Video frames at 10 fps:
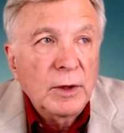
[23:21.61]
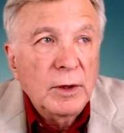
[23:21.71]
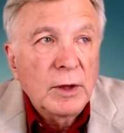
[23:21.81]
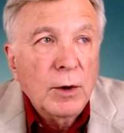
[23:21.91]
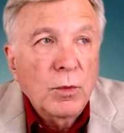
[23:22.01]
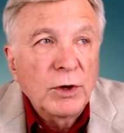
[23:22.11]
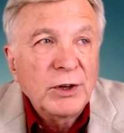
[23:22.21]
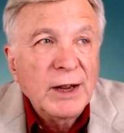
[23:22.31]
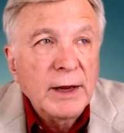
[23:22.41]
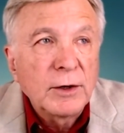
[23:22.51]
there would
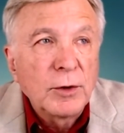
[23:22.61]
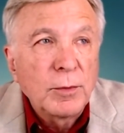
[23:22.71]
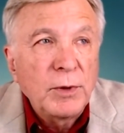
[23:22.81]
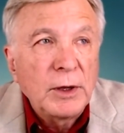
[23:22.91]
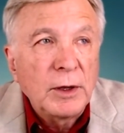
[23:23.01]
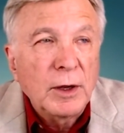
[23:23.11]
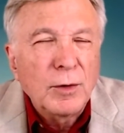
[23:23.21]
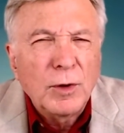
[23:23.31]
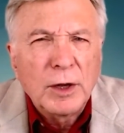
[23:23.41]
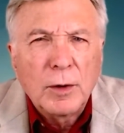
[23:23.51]
tend to be,
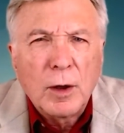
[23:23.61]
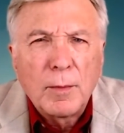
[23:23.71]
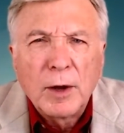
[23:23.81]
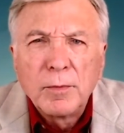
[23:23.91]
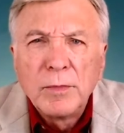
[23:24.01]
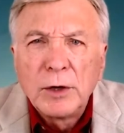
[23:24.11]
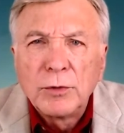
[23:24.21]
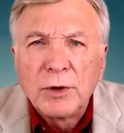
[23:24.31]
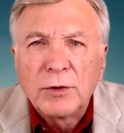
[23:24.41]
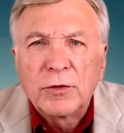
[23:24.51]
you know, among
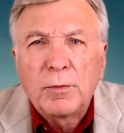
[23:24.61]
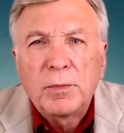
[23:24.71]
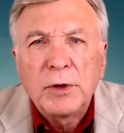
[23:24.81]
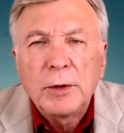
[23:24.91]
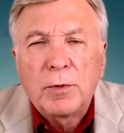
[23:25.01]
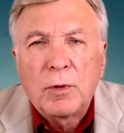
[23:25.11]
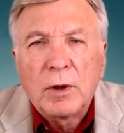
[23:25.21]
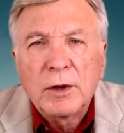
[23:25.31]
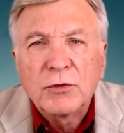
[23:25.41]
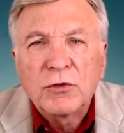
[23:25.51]
millions of people,
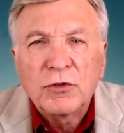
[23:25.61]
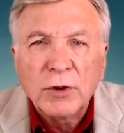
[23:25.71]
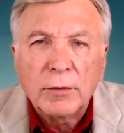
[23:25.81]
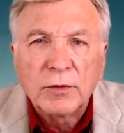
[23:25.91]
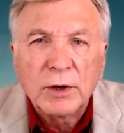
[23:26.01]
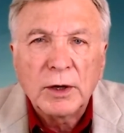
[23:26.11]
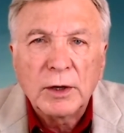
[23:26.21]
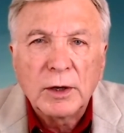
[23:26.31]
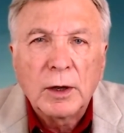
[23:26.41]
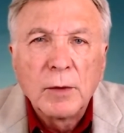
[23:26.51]
a shift
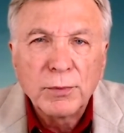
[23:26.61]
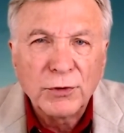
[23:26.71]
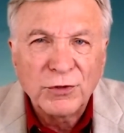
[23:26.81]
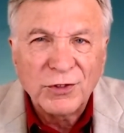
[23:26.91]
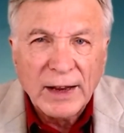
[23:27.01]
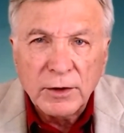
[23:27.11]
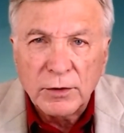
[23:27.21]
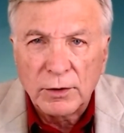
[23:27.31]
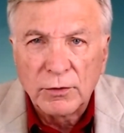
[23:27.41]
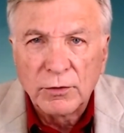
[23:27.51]
in the
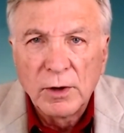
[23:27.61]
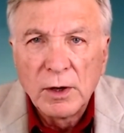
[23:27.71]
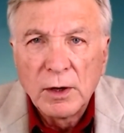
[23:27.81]
percentage.